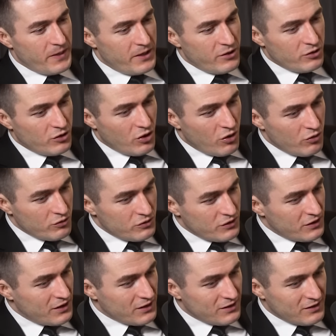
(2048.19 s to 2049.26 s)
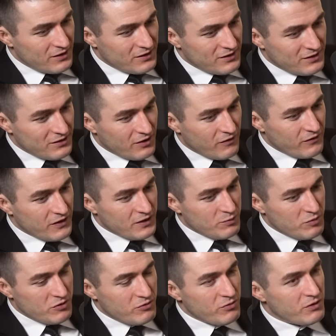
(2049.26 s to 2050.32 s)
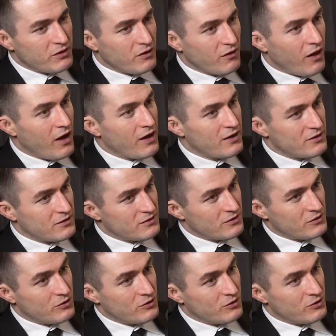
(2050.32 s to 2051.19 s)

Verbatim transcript: you're going to get this stuff that's between the lines.